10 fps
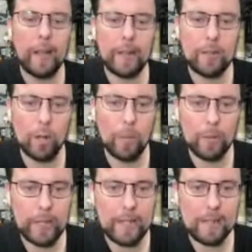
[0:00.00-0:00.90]
turbo
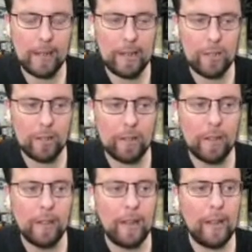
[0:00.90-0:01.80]
diesel engine
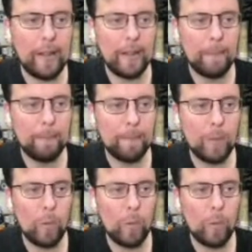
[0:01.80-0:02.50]
and